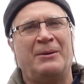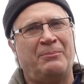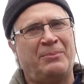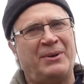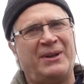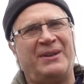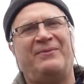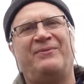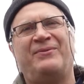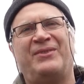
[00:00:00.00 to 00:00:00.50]

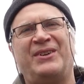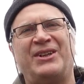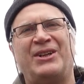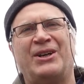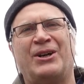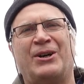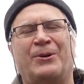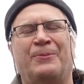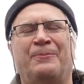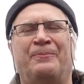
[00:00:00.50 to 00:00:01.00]
But in
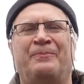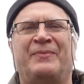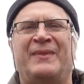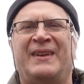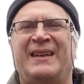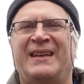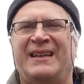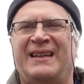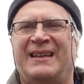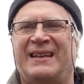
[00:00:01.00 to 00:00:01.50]
video,
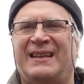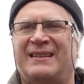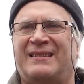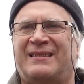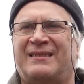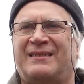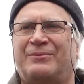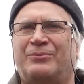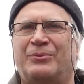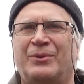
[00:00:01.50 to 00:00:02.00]

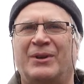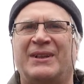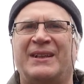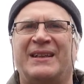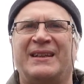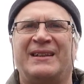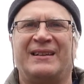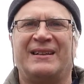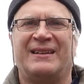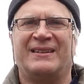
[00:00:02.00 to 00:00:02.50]
it's
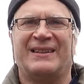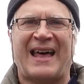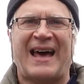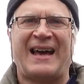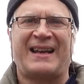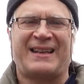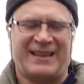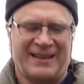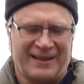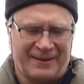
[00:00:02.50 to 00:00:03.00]
really
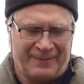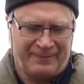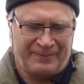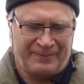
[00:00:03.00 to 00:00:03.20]
lacking.